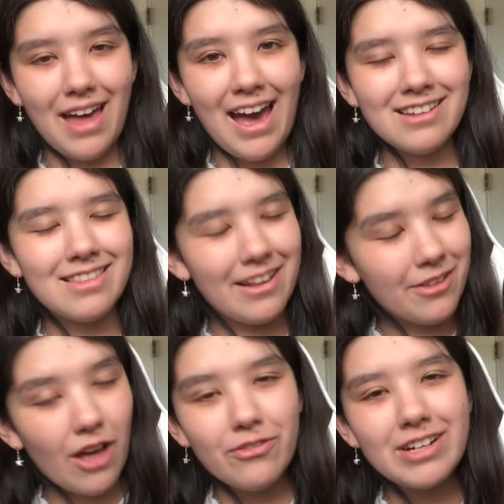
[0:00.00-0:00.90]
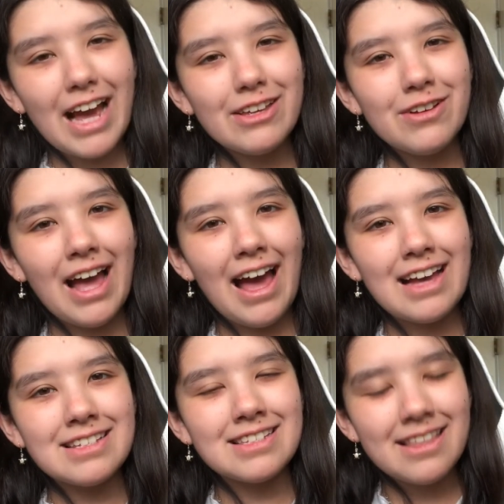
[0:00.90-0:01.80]
that, that's all for now, you
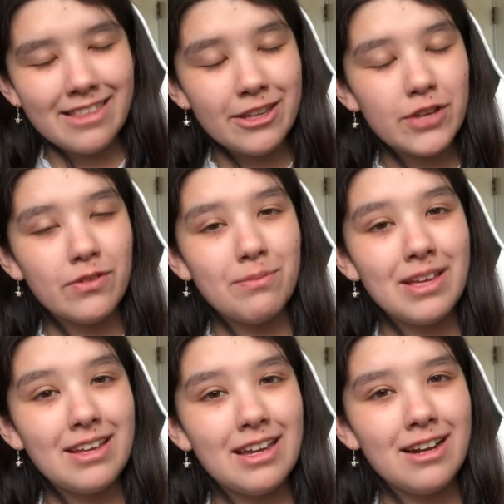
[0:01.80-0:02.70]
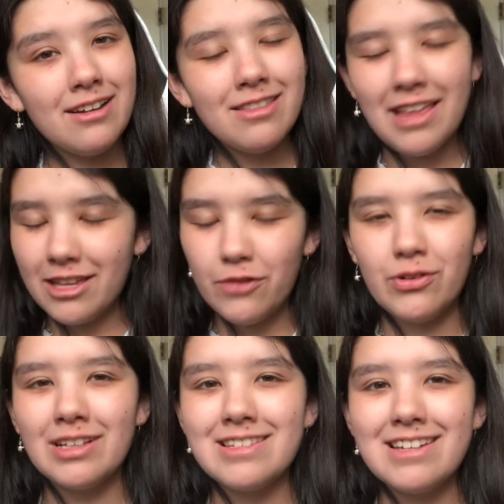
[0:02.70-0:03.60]
guys. Thank you for being here, thank you
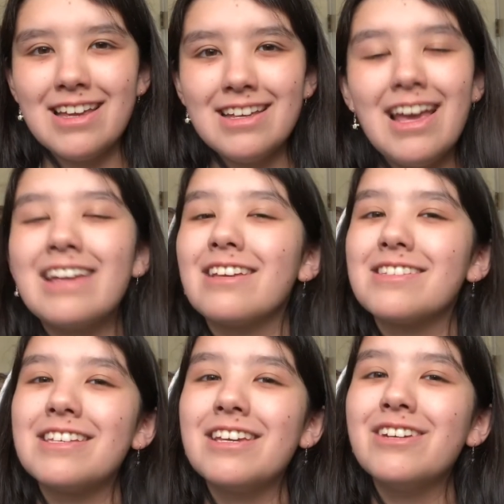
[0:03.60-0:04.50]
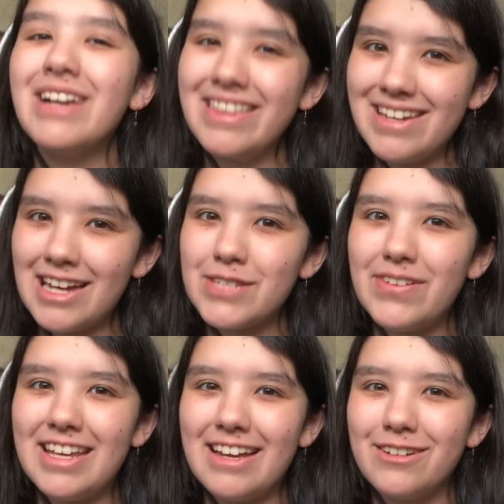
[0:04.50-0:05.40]
for listening, and I'll see you in the next
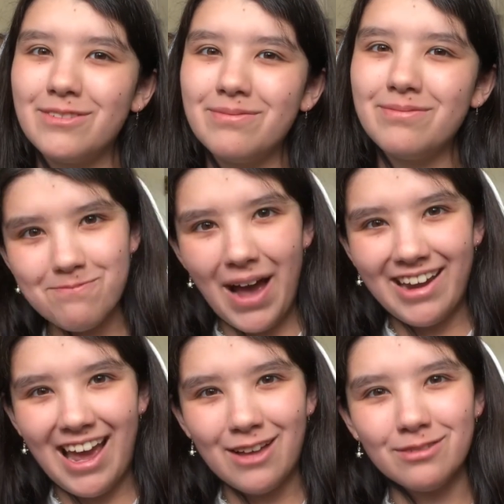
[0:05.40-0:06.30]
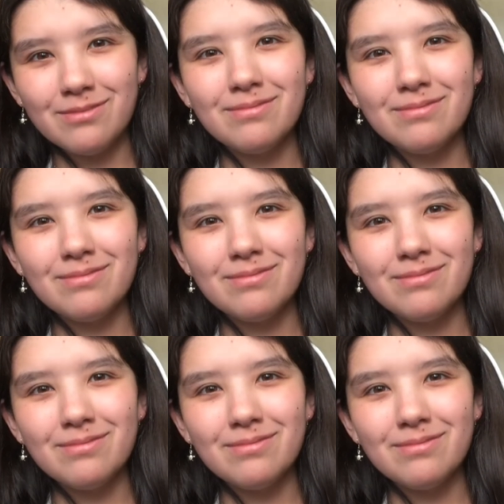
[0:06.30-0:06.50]
video. Bye now.